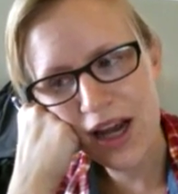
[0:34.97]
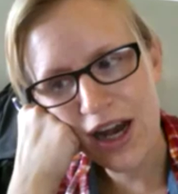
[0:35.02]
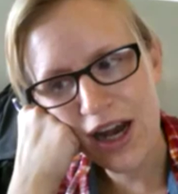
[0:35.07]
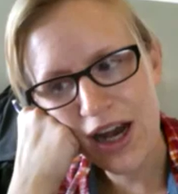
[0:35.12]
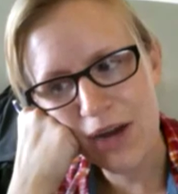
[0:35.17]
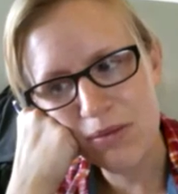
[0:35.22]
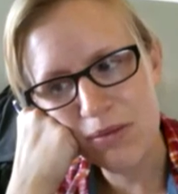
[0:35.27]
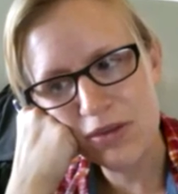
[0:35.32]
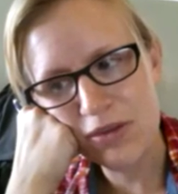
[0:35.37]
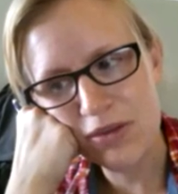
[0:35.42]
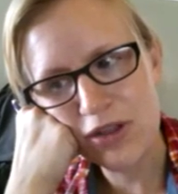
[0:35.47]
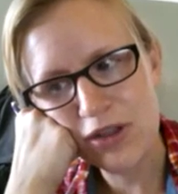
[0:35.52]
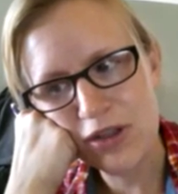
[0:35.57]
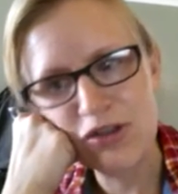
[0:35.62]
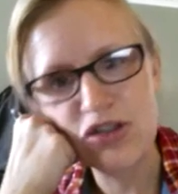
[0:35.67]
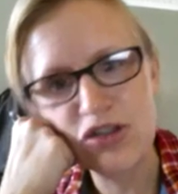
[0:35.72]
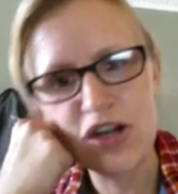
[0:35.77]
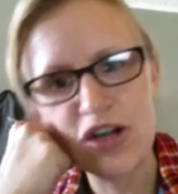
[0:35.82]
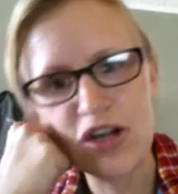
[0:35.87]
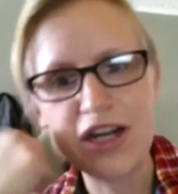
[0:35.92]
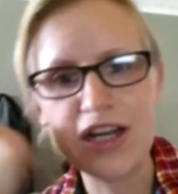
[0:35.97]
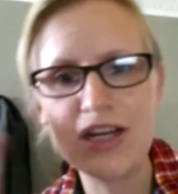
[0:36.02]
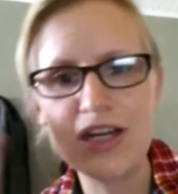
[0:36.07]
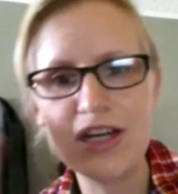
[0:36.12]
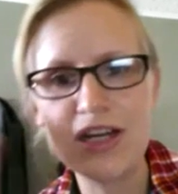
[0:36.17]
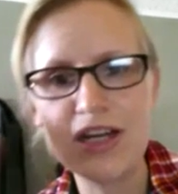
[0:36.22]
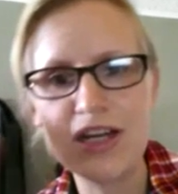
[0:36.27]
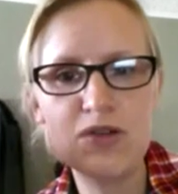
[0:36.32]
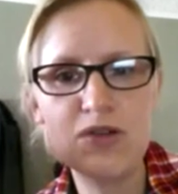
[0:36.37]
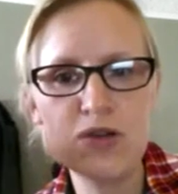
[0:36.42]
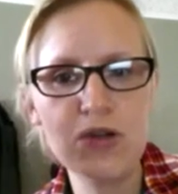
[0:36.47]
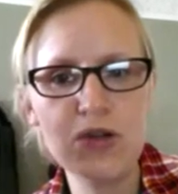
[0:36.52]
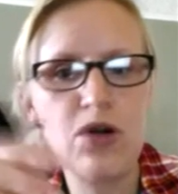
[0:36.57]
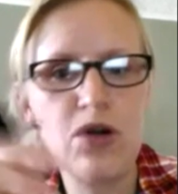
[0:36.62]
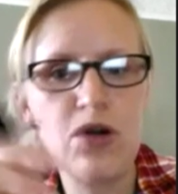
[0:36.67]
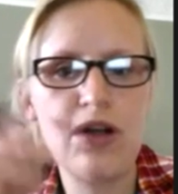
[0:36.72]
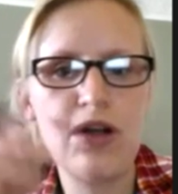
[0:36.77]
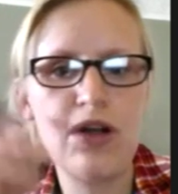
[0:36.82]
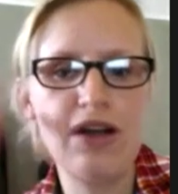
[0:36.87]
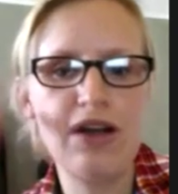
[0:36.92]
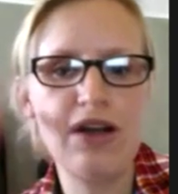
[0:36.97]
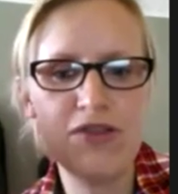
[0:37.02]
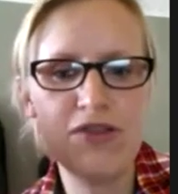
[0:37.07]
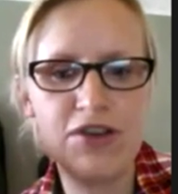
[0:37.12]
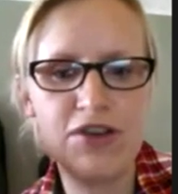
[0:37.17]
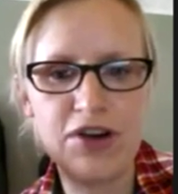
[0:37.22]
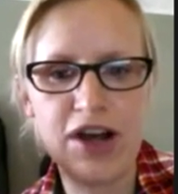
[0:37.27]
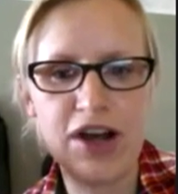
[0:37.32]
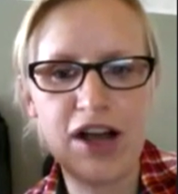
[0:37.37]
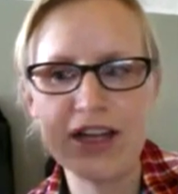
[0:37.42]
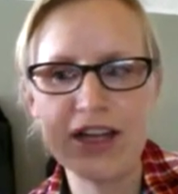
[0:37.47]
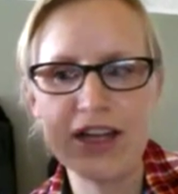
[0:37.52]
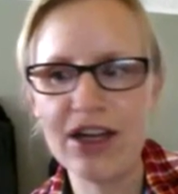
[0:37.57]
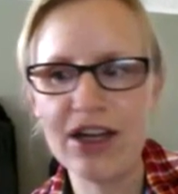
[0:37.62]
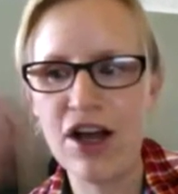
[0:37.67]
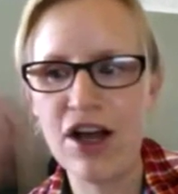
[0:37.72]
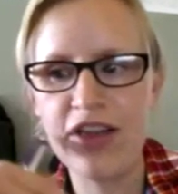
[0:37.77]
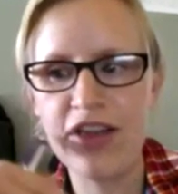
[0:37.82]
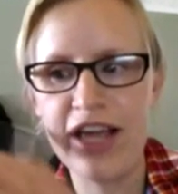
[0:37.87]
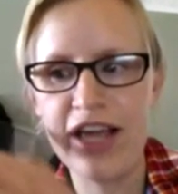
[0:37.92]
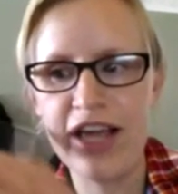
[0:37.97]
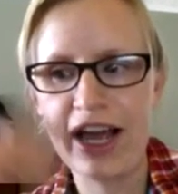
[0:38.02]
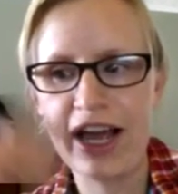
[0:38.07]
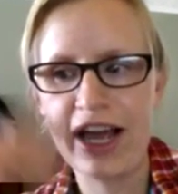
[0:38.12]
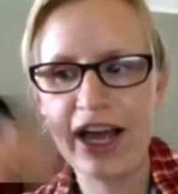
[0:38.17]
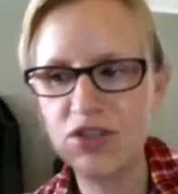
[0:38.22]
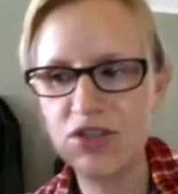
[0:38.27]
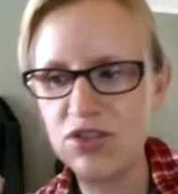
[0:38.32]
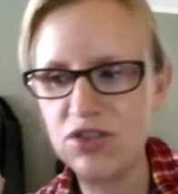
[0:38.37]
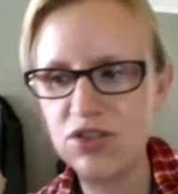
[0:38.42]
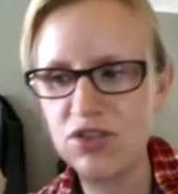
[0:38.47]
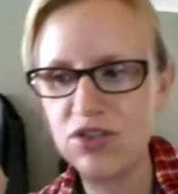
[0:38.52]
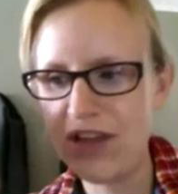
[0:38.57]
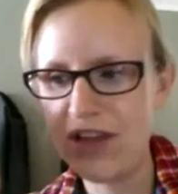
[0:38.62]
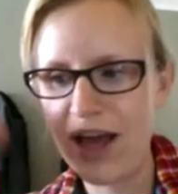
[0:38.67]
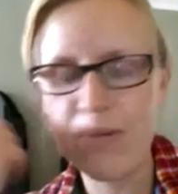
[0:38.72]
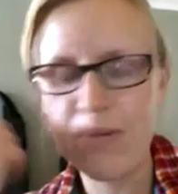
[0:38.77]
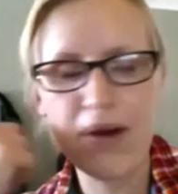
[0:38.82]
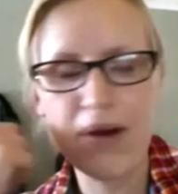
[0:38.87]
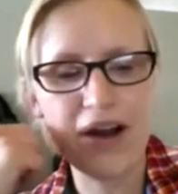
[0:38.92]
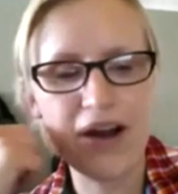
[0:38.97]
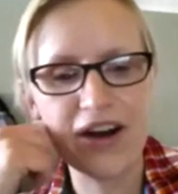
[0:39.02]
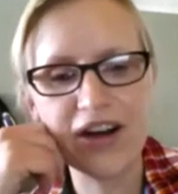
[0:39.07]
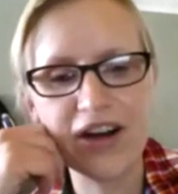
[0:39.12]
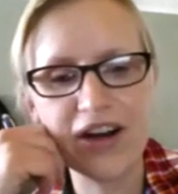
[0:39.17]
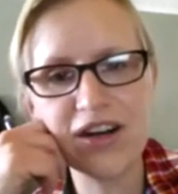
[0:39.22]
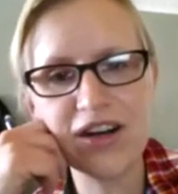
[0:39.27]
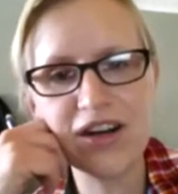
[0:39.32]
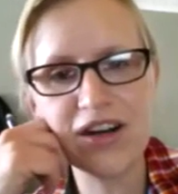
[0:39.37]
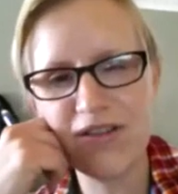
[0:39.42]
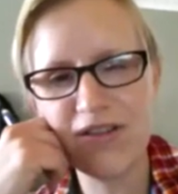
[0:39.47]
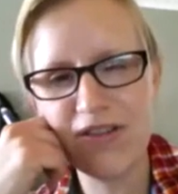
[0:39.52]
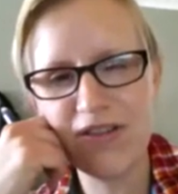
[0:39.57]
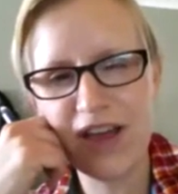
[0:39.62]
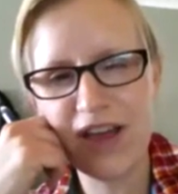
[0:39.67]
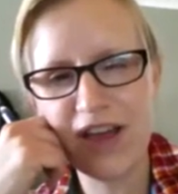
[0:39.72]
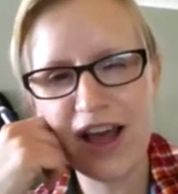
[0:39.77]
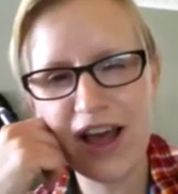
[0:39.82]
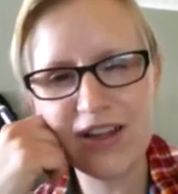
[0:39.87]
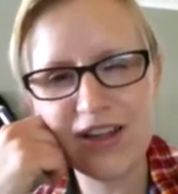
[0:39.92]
so I was trying to Google and figure out like all the answers to that part of that.